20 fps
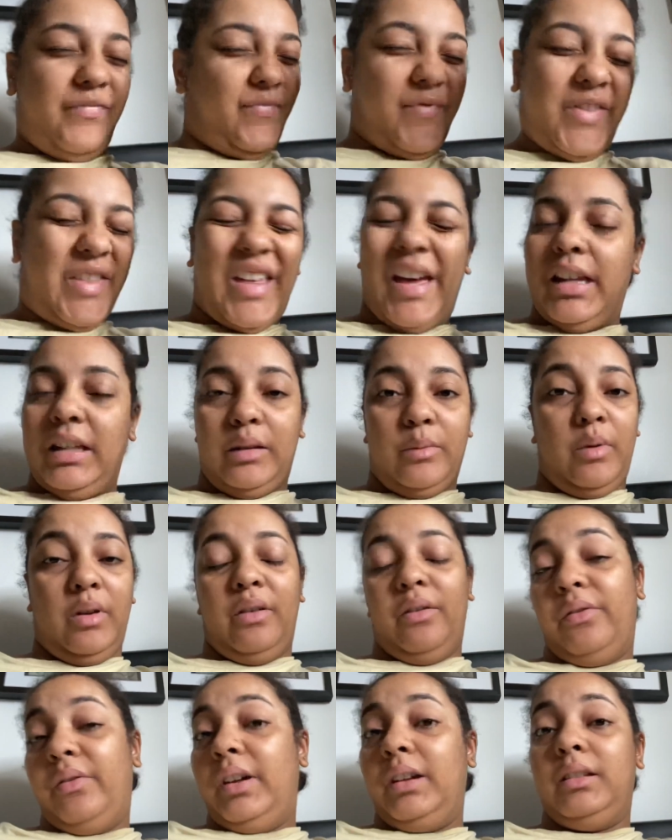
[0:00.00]
that to be
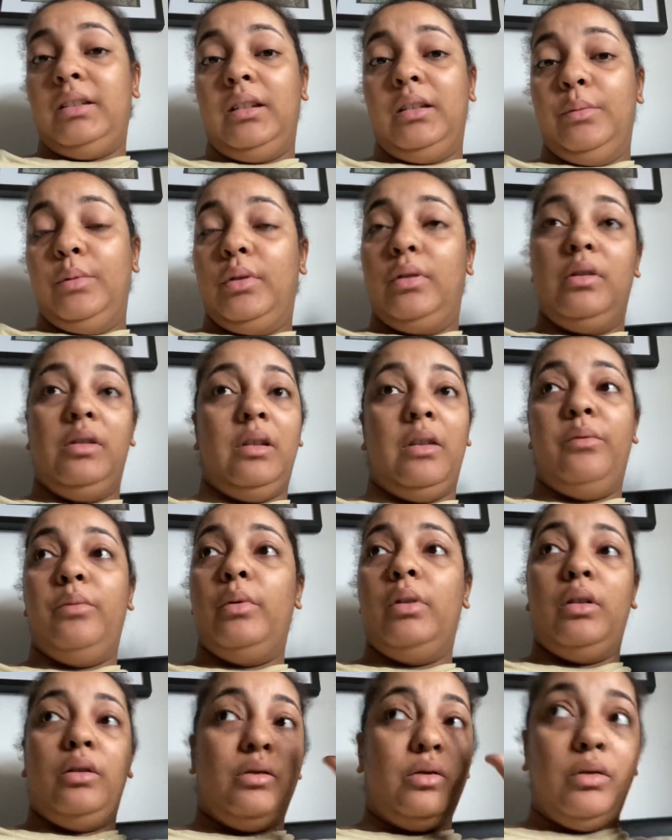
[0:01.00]
affected because I've
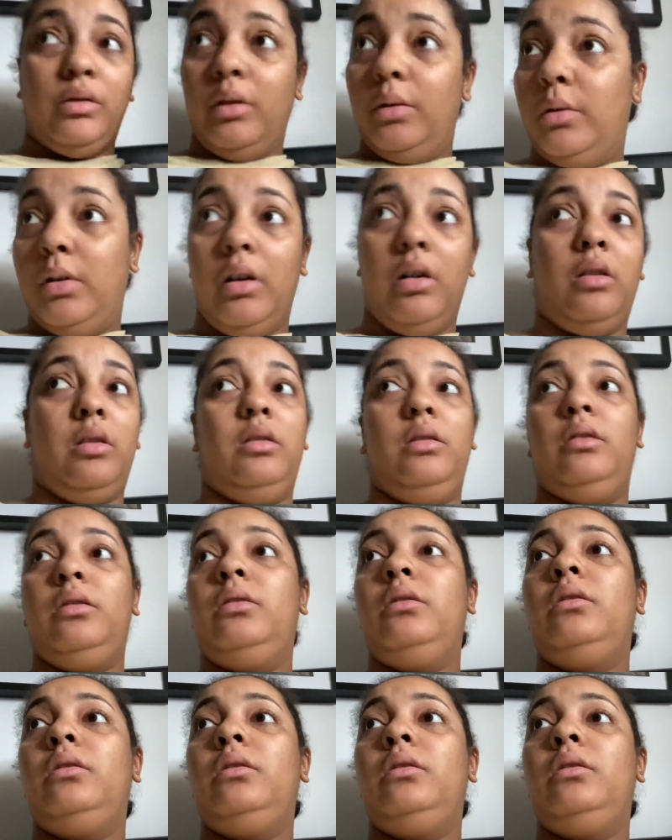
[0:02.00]
worked so hard